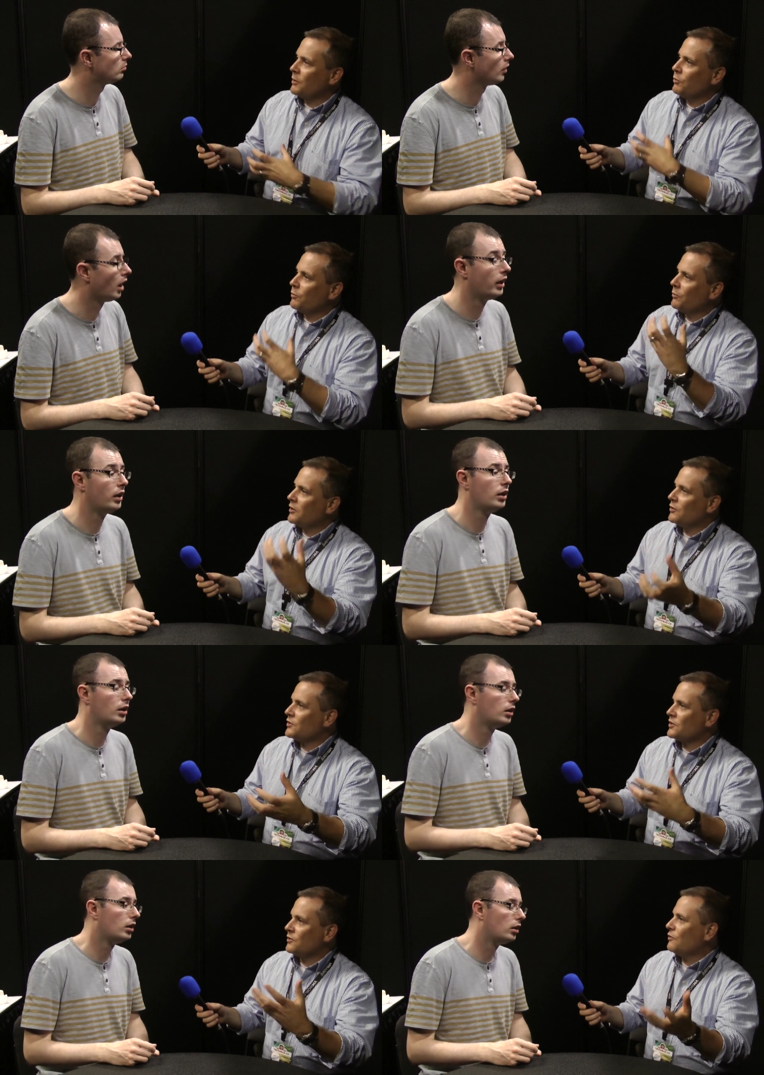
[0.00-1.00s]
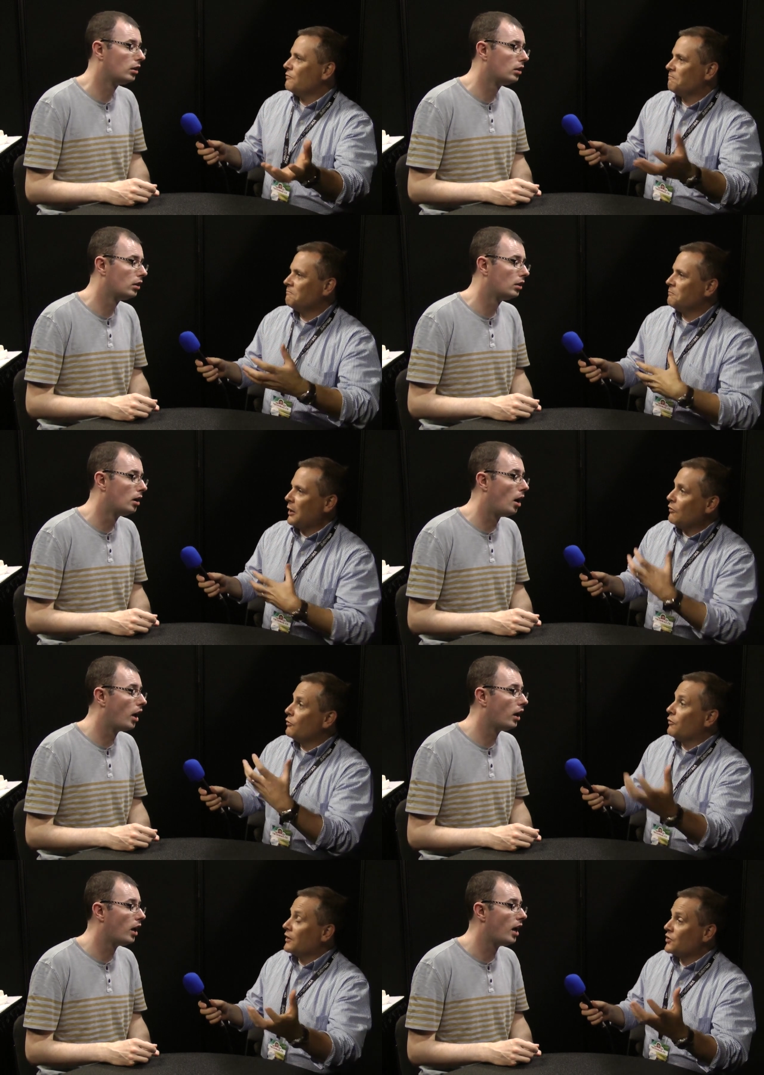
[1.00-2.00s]
Speaker 1: people want to use this sort of
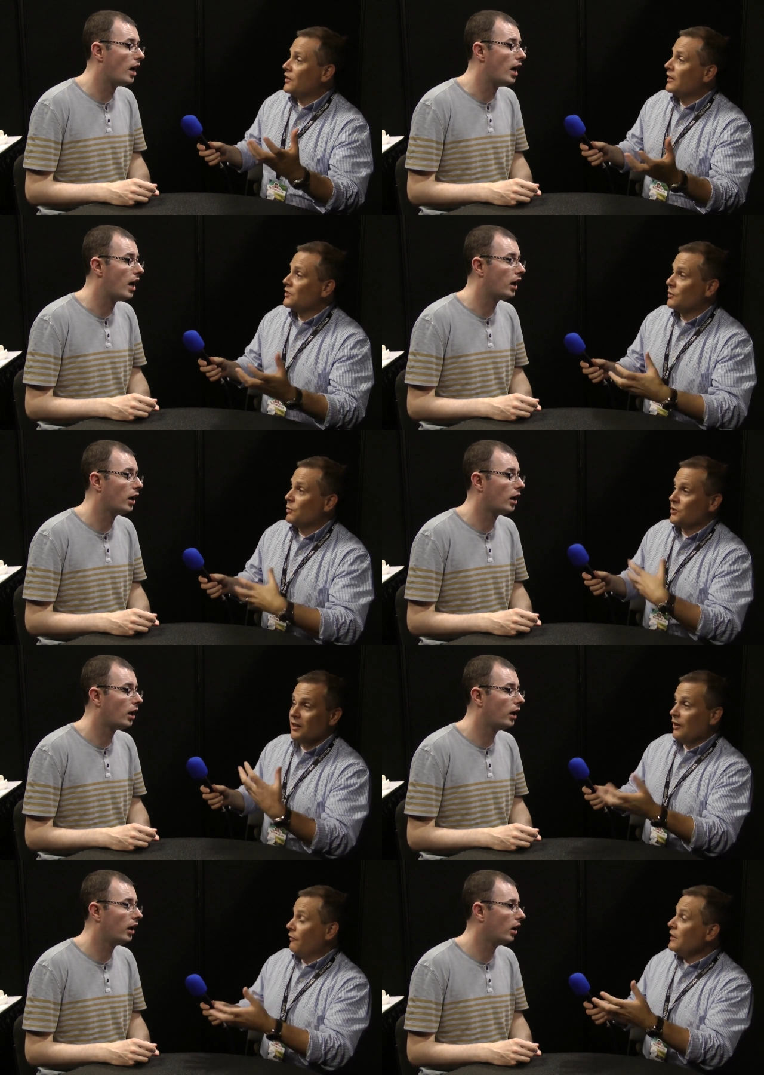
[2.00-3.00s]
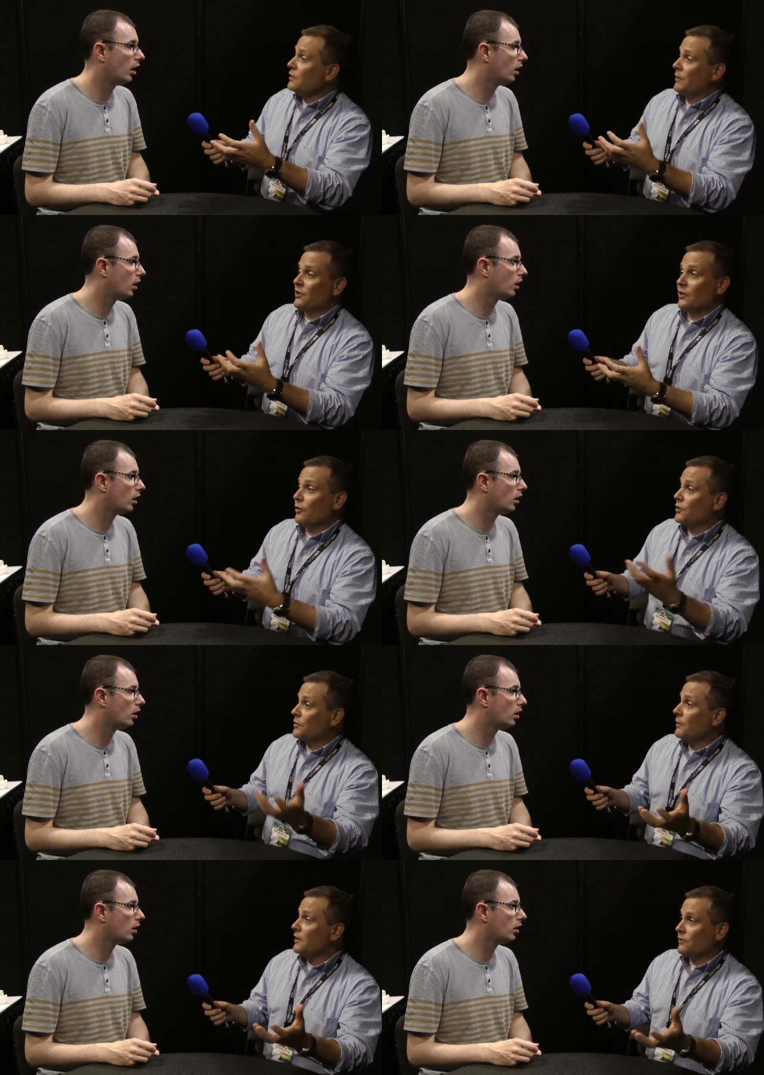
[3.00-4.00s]
powerful functionality, which effectively is going to cost
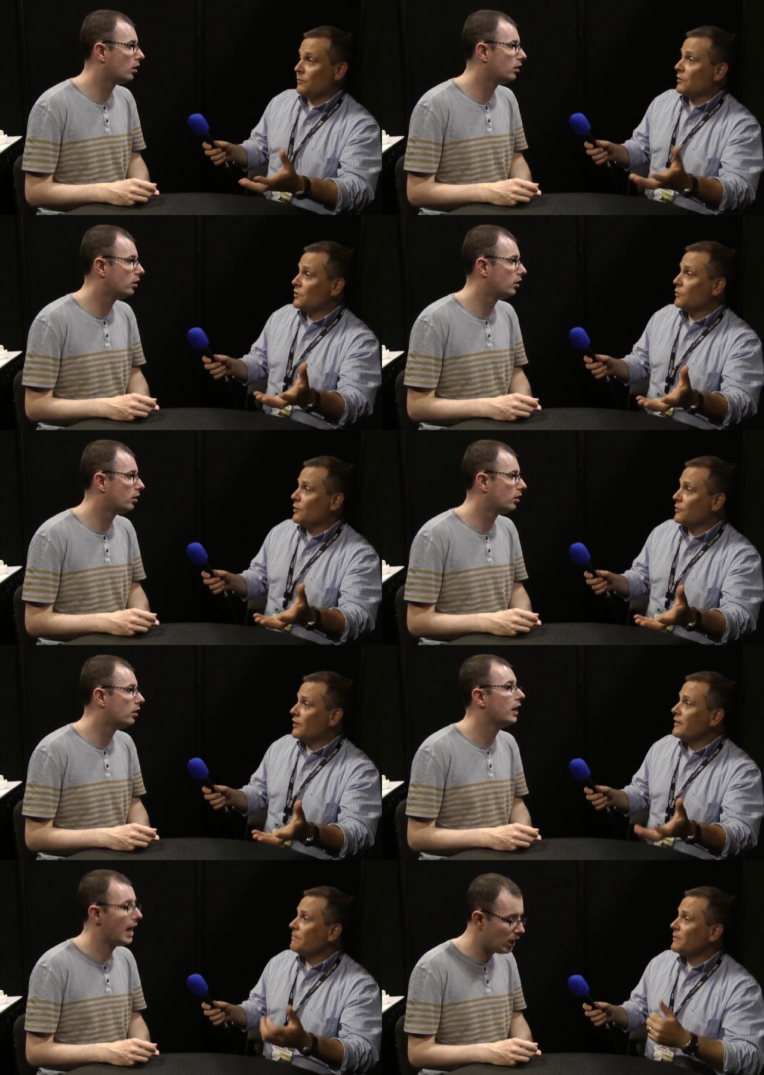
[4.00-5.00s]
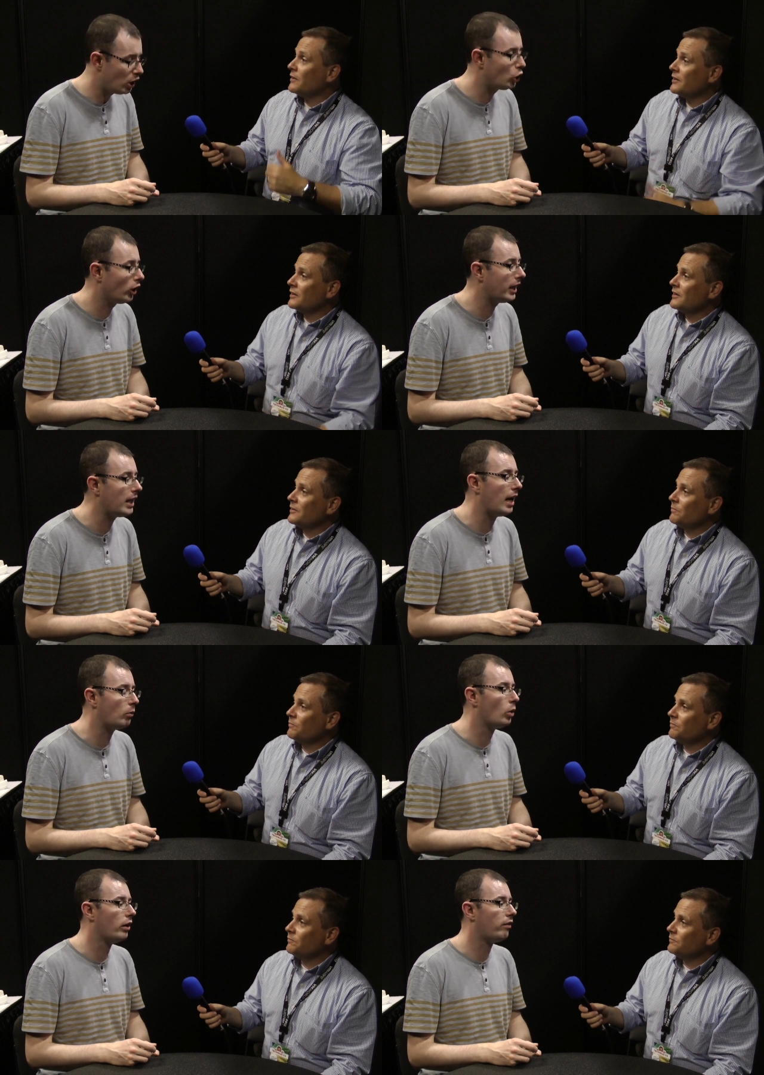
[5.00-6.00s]
them less for the storage, right?
Speaker 2: Initially,
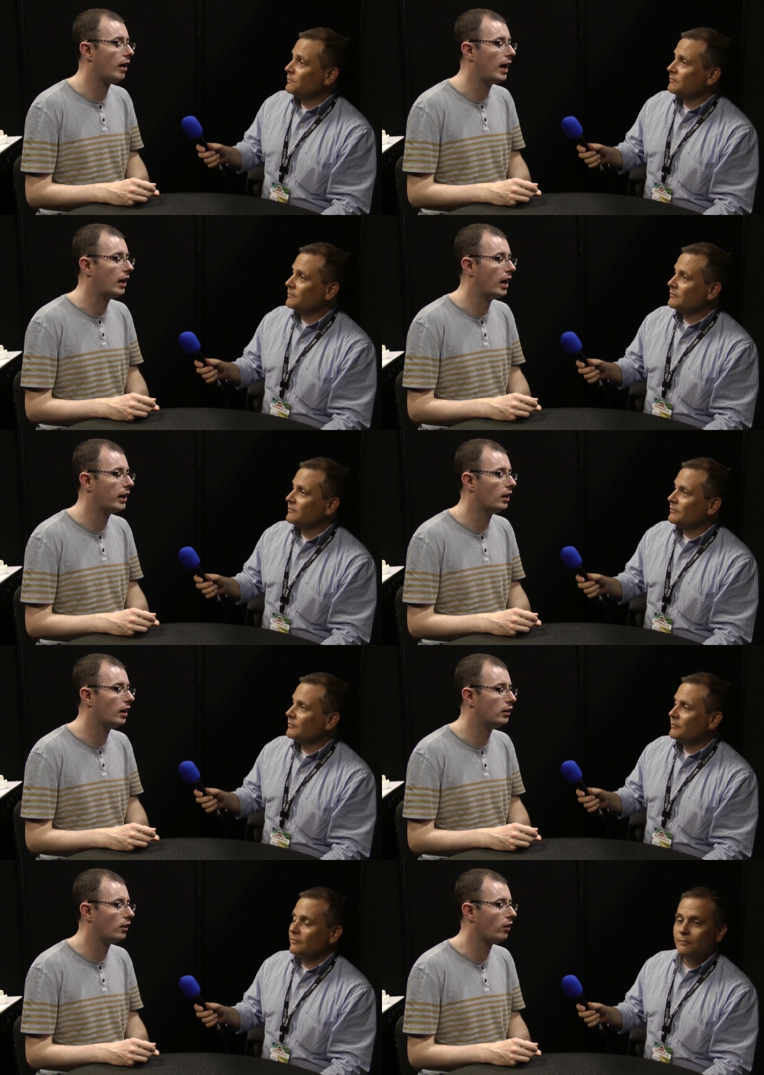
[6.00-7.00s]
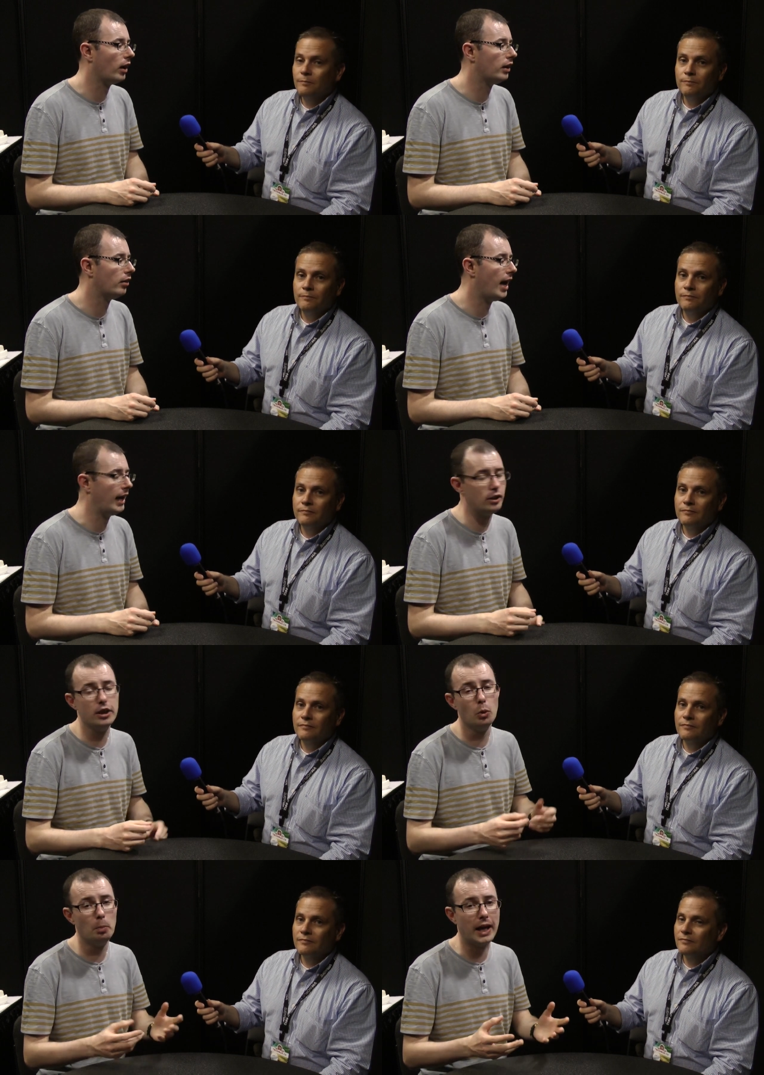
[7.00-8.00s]
it was uh, kind of decided that
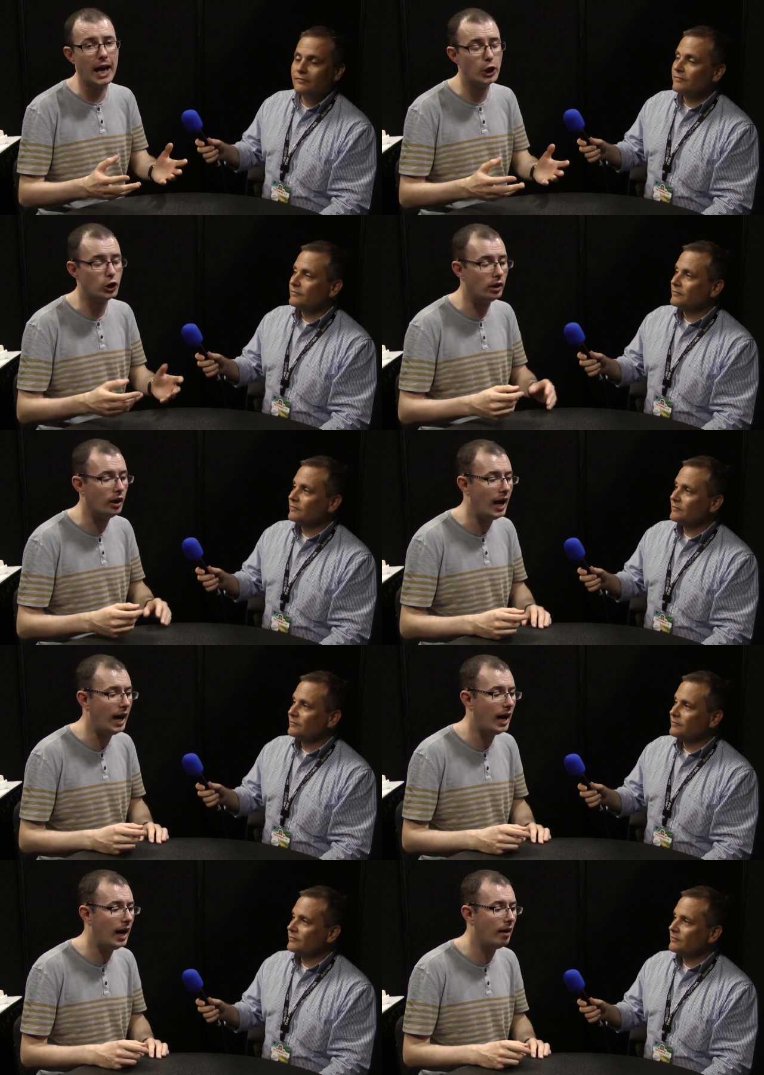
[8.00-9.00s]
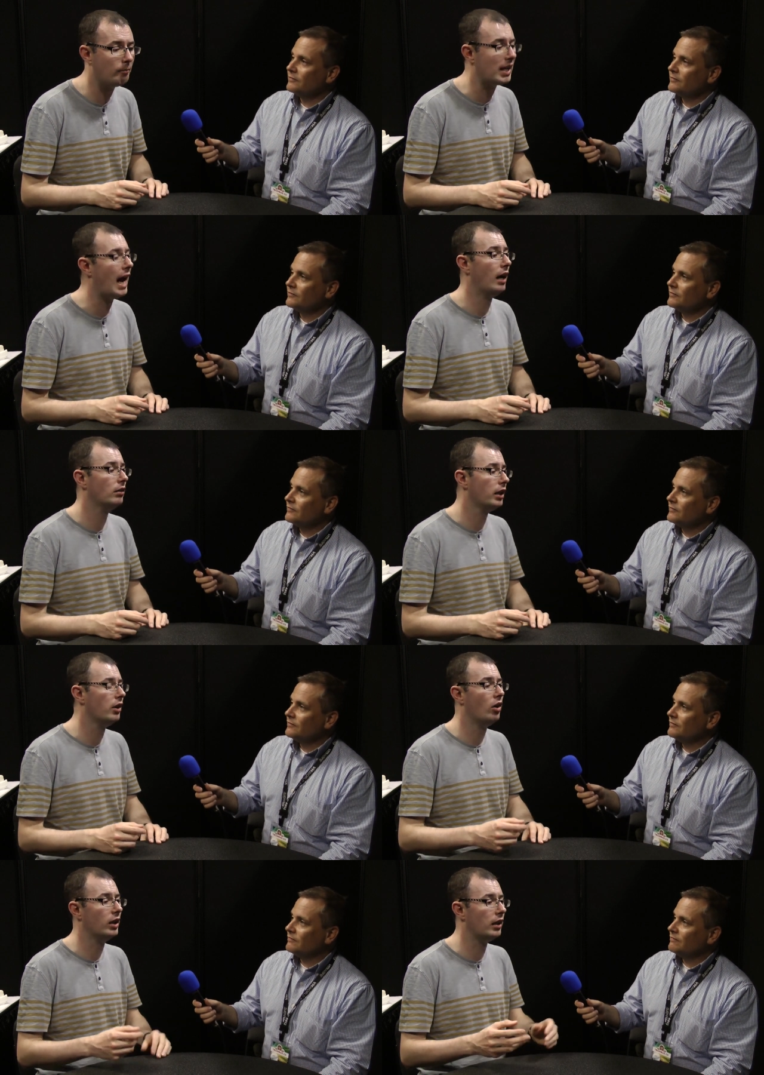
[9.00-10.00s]
deduplication, um, yeah, you
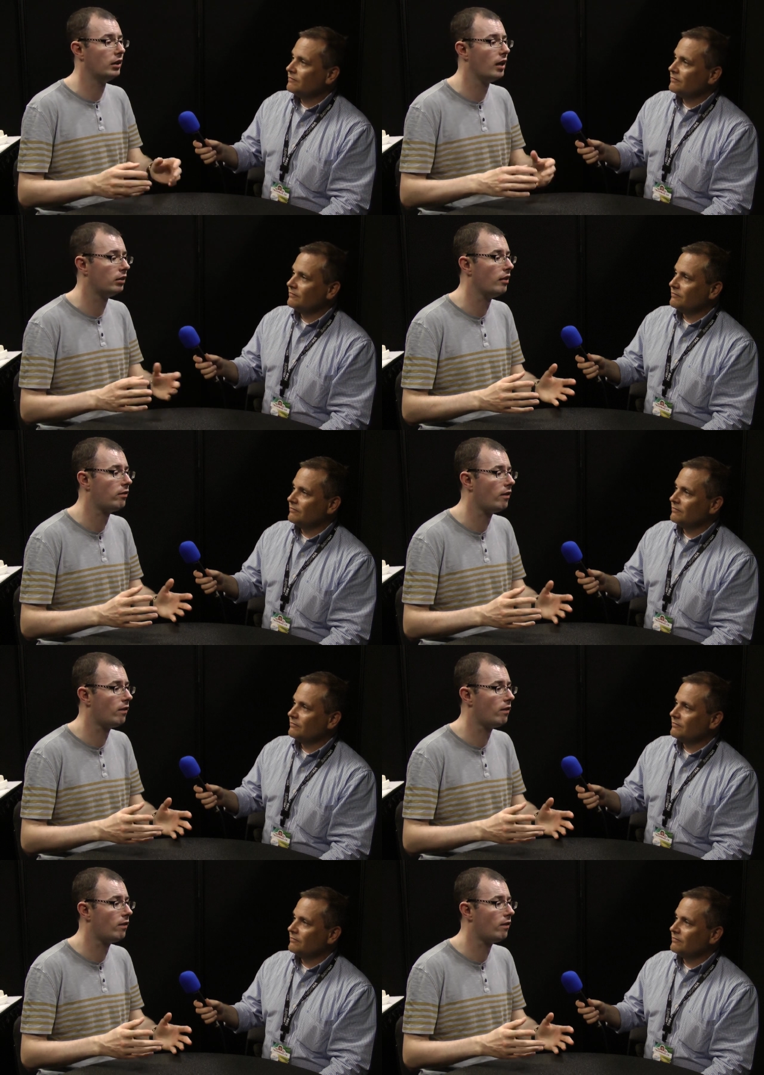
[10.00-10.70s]
know, it, it, this